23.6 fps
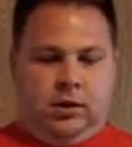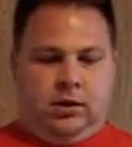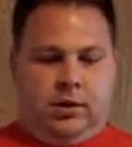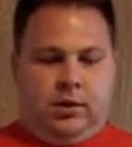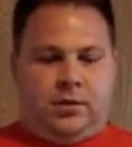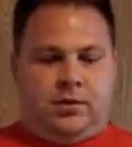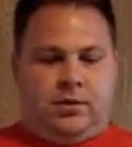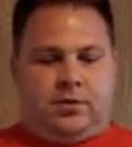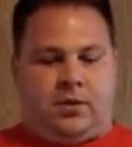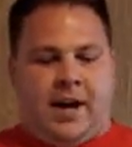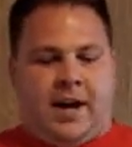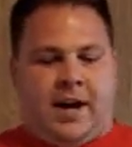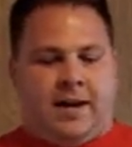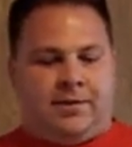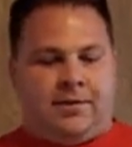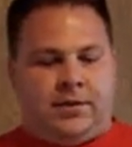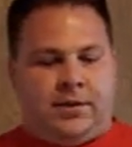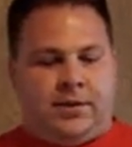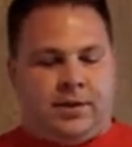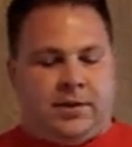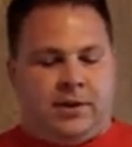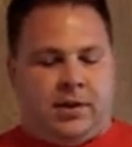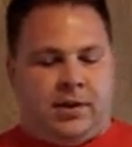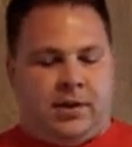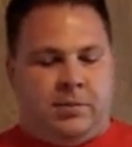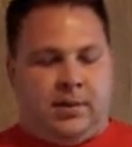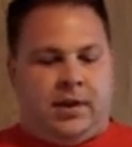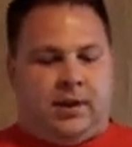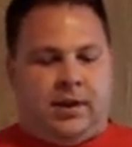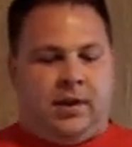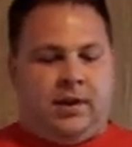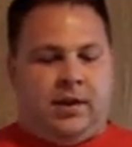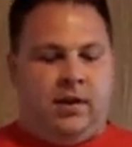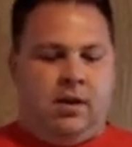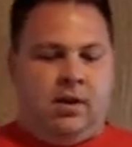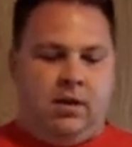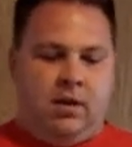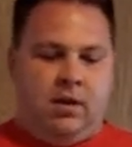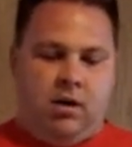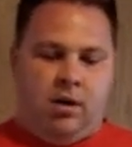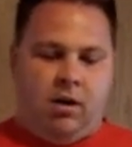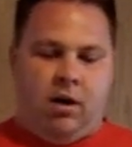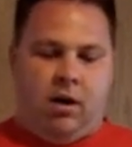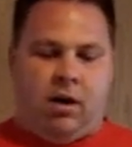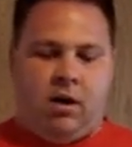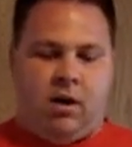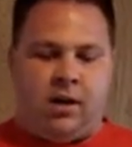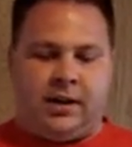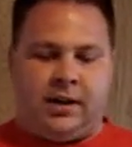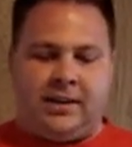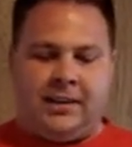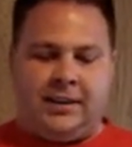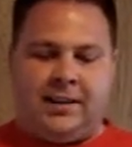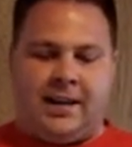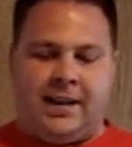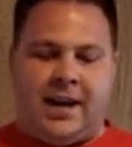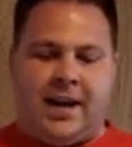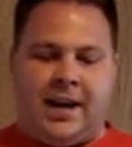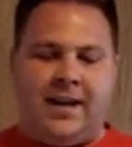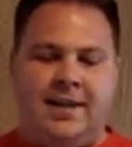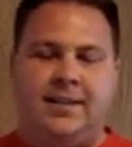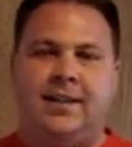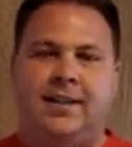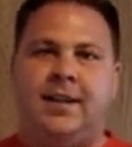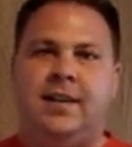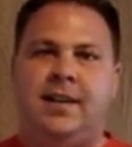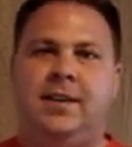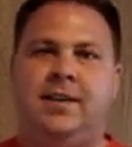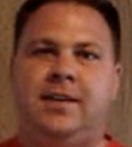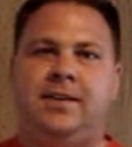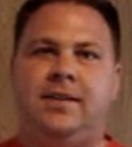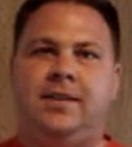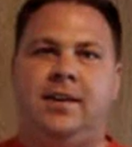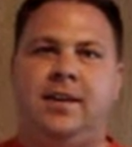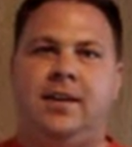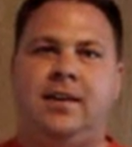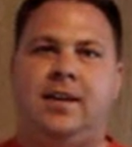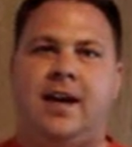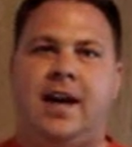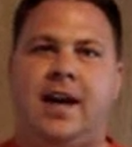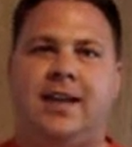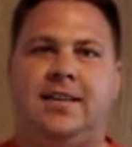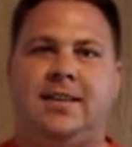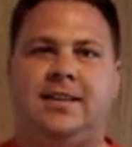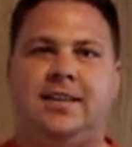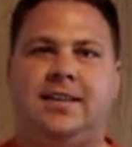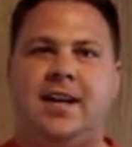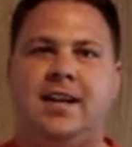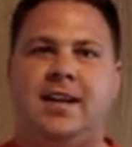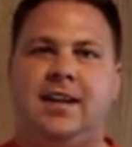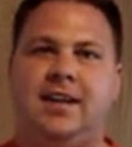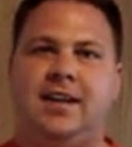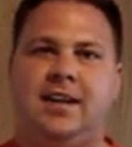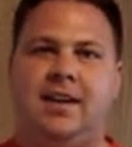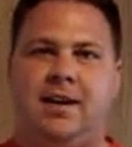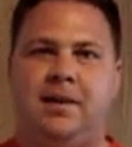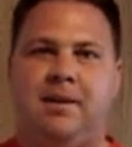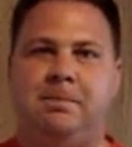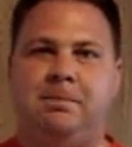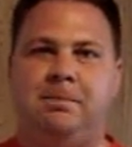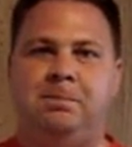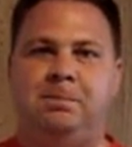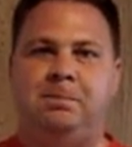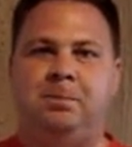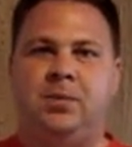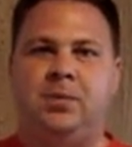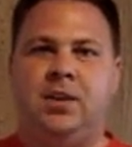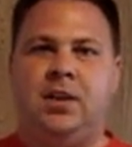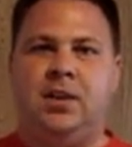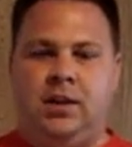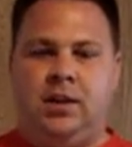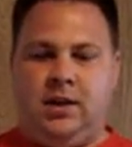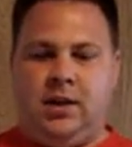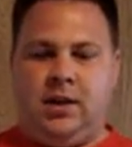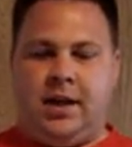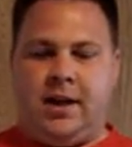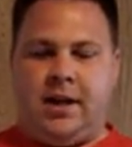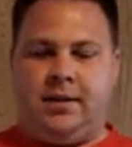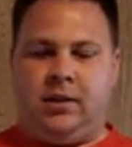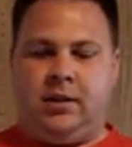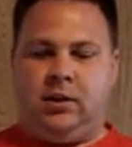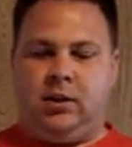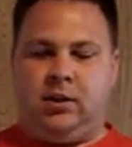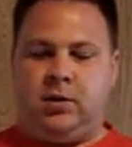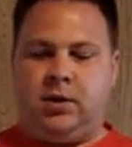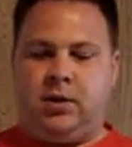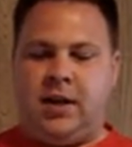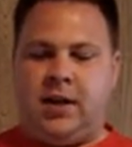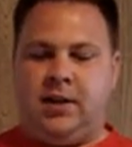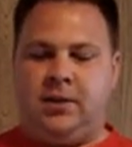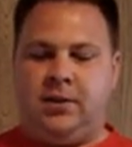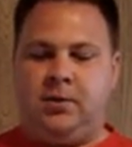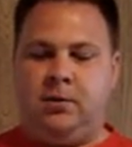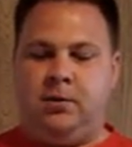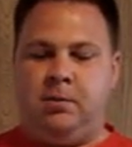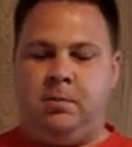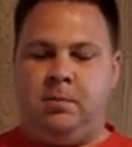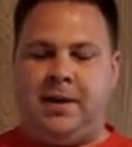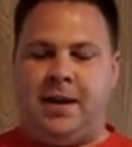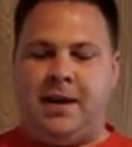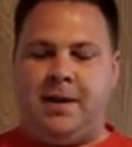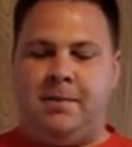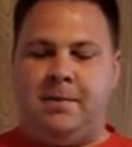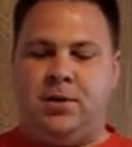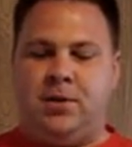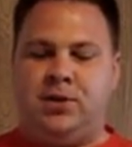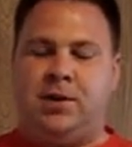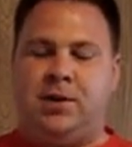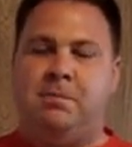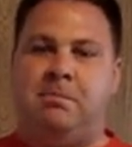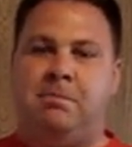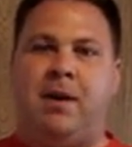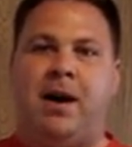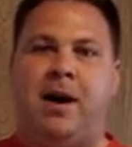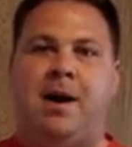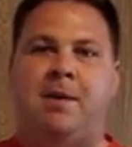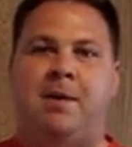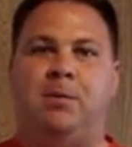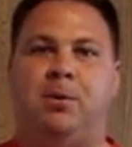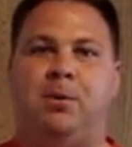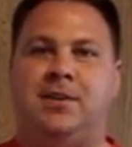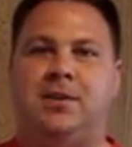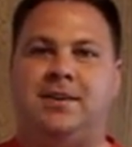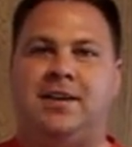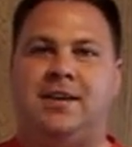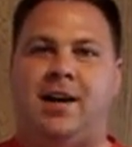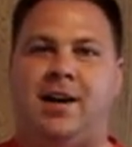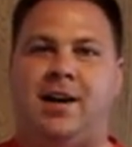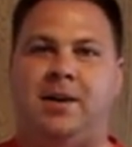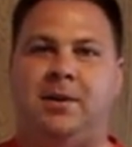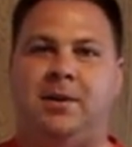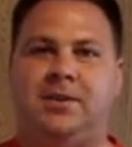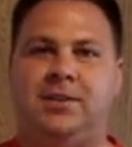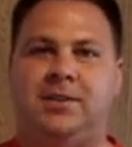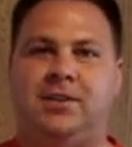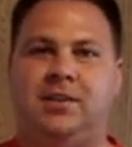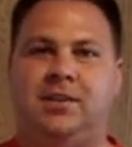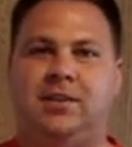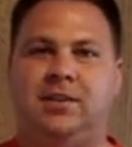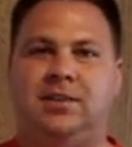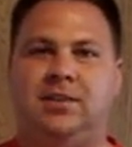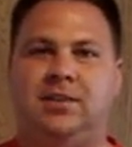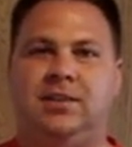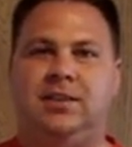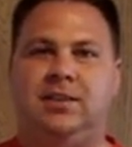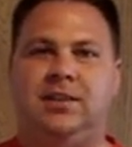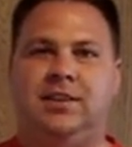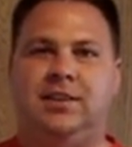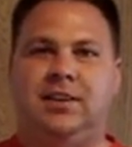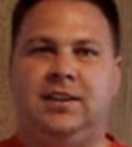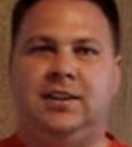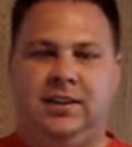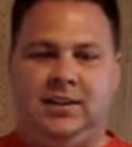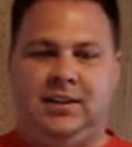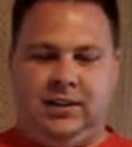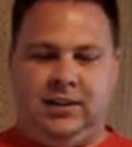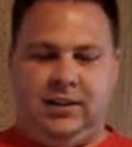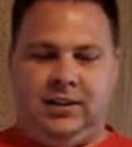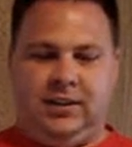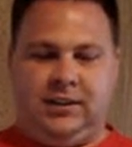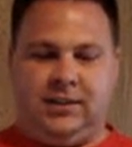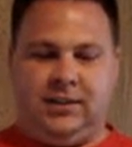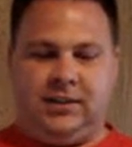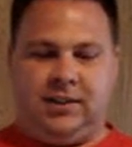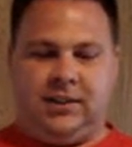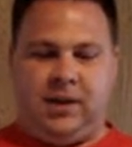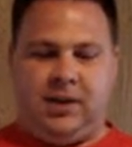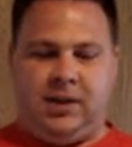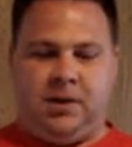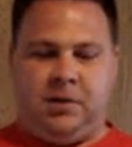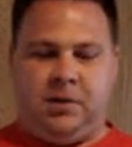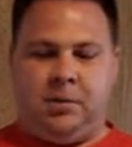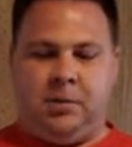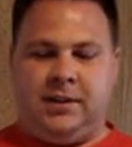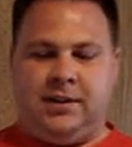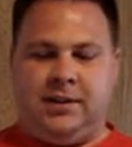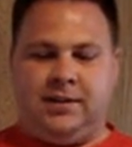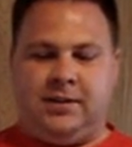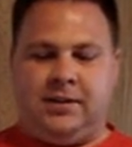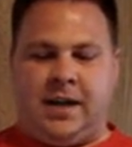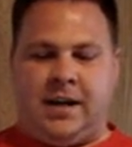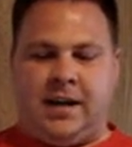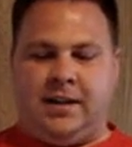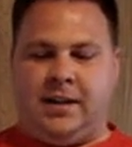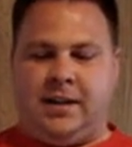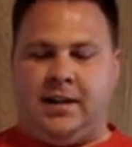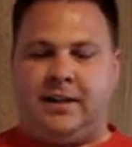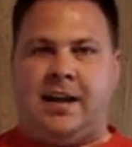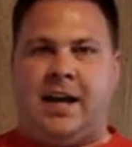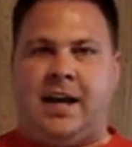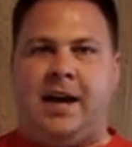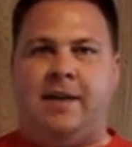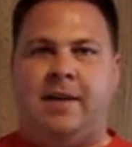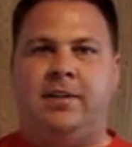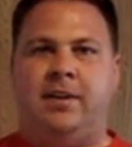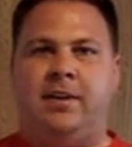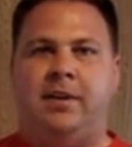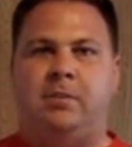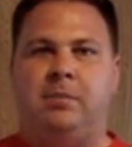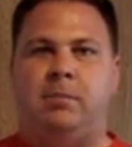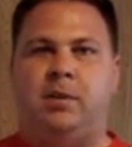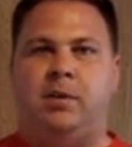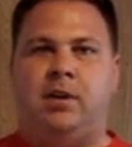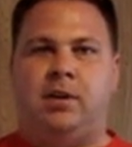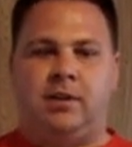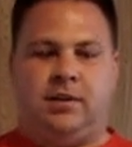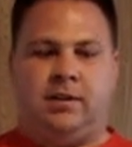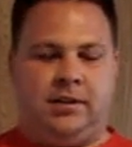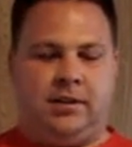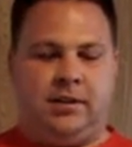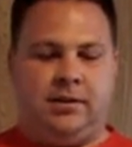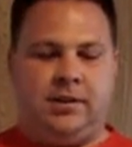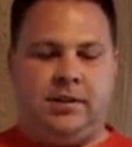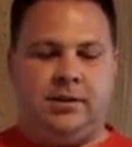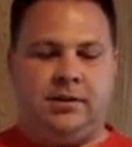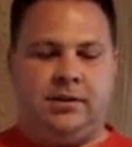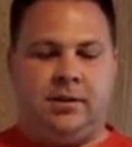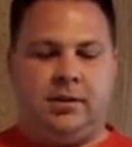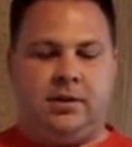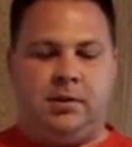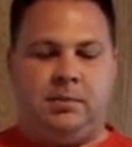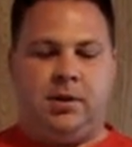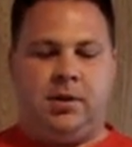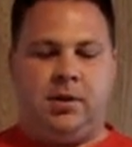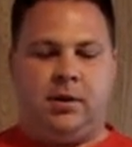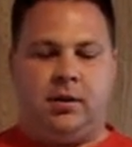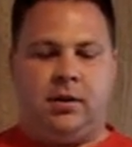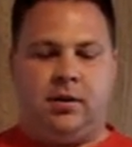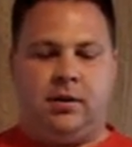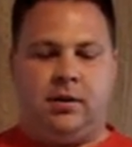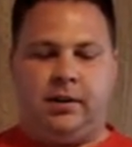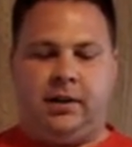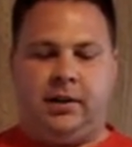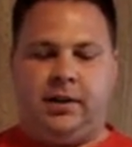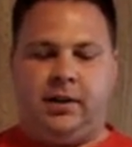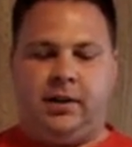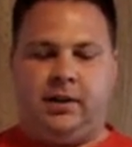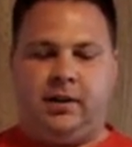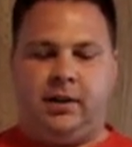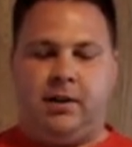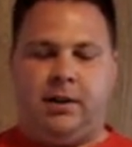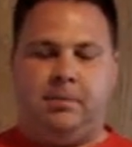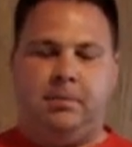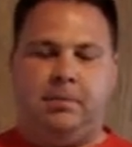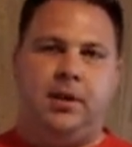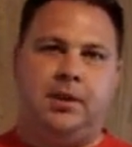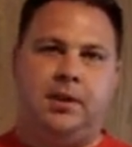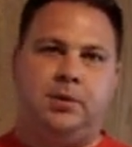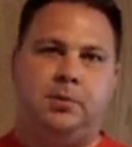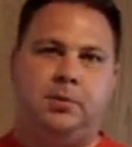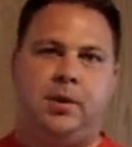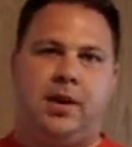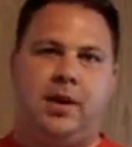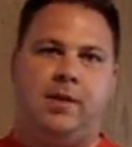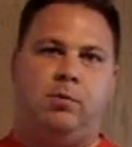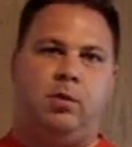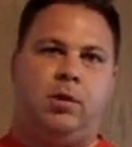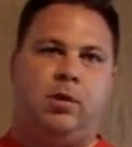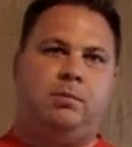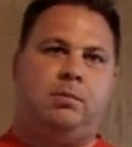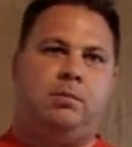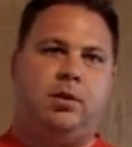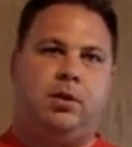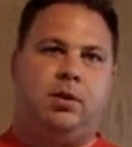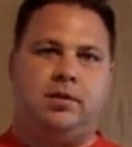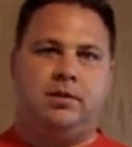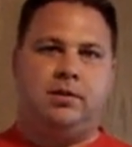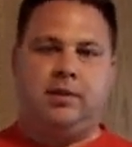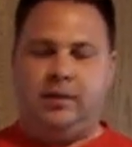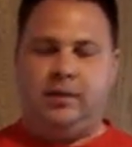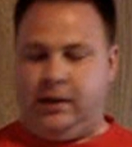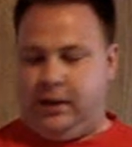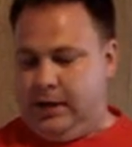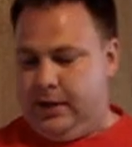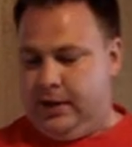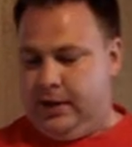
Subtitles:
The draft is going to be August 18th at 10 a.m. and the location will be at Michigan Bomb Boy's house. So we decided not to have it at a bar since it's going to be early, and plus we have one person